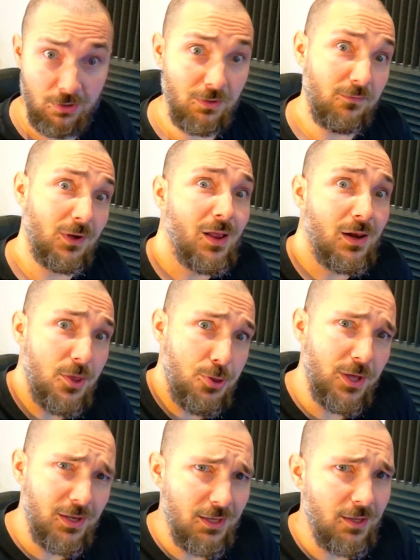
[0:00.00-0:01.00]
have
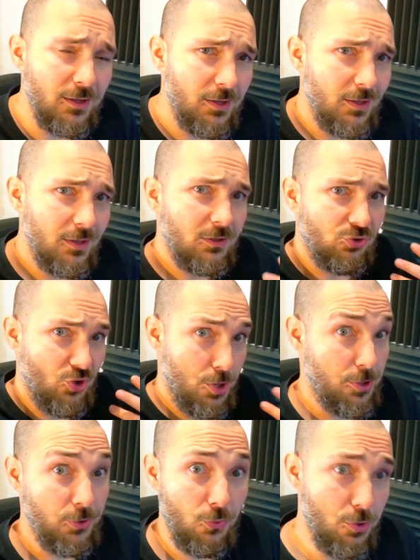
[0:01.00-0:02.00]
realistically
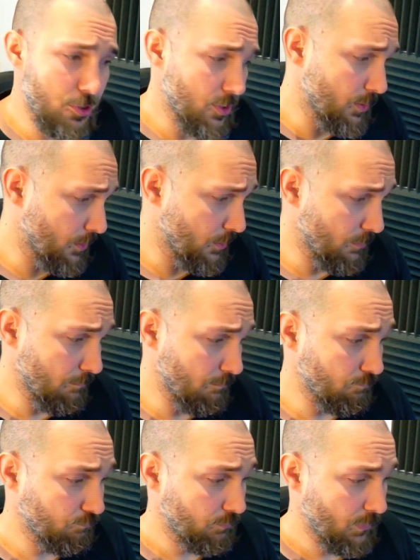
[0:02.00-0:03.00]
just used the
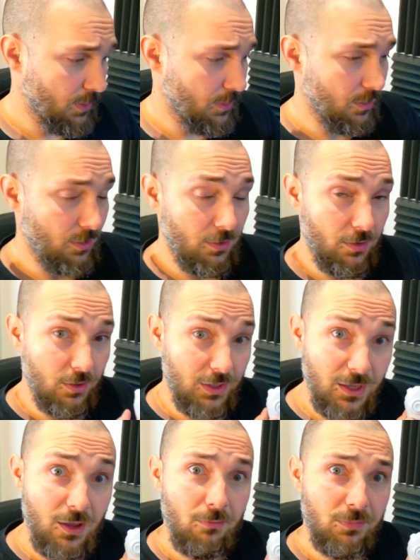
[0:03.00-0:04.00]

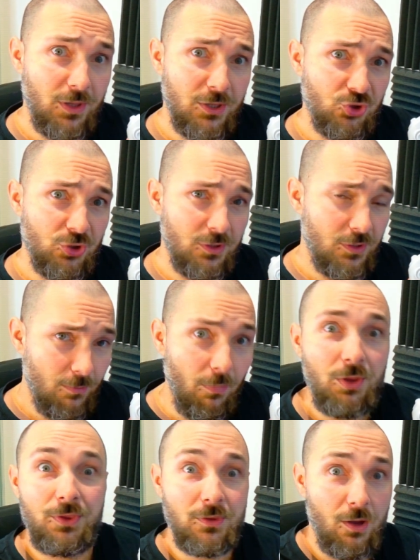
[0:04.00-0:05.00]
key combination, a
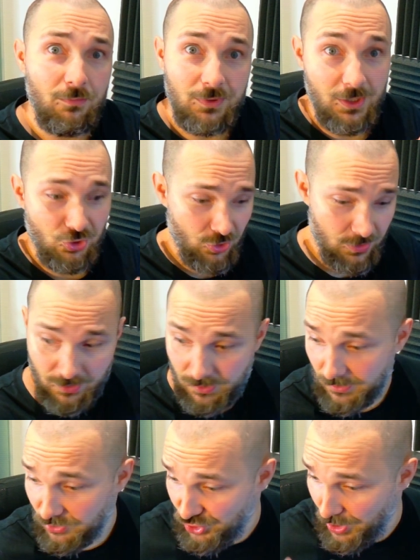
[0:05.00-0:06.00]
button combination,
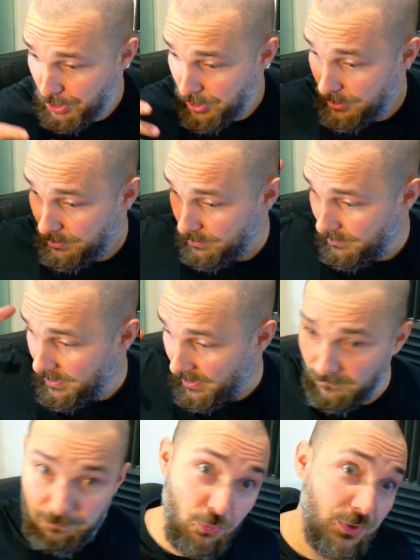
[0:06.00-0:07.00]
and just
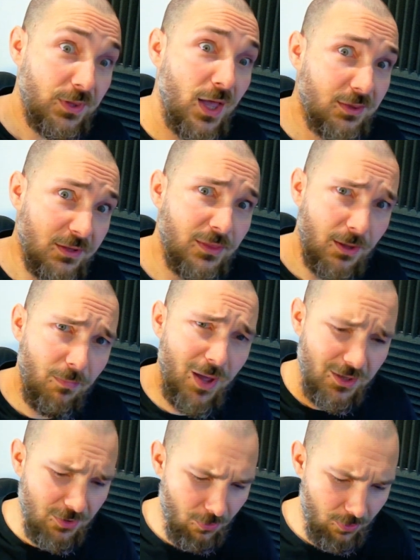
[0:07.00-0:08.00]
have put that in the
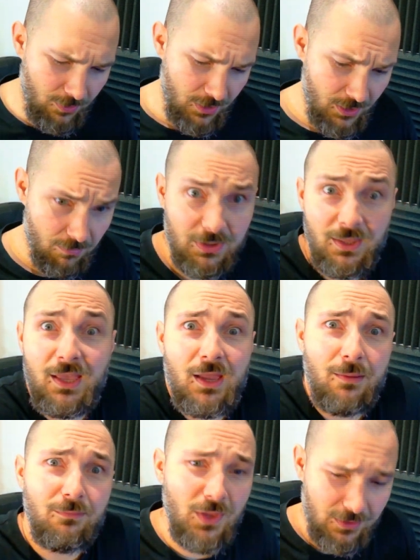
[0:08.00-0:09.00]
manual. But hey,
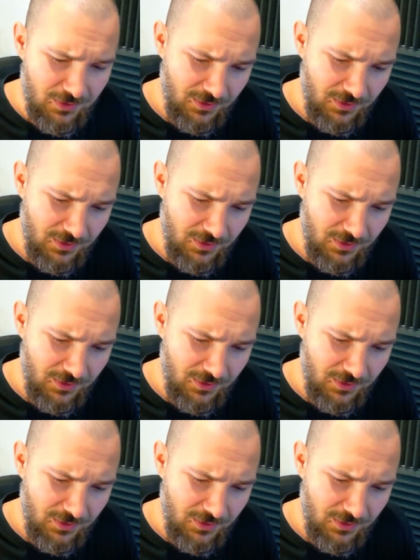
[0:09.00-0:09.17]
I'm not